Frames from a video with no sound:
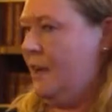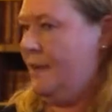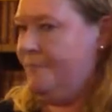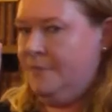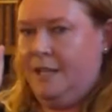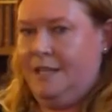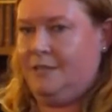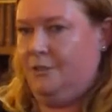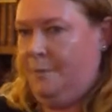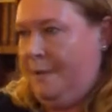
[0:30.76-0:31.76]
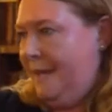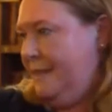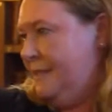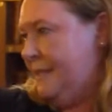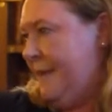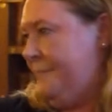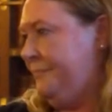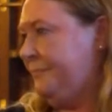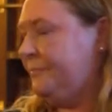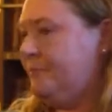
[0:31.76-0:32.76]
eye, it's going to be about the same.
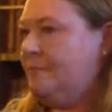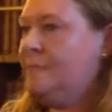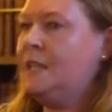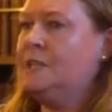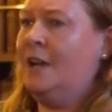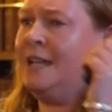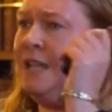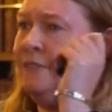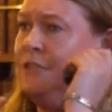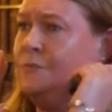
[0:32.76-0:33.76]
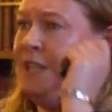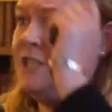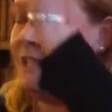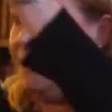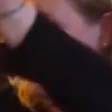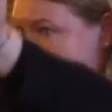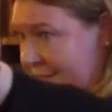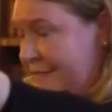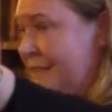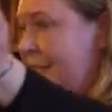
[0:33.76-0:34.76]
So I actually have this region in the
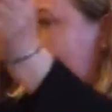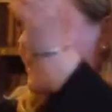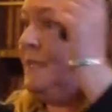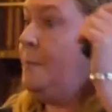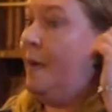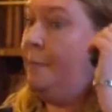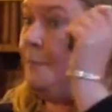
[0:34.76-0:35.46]
middle. That's my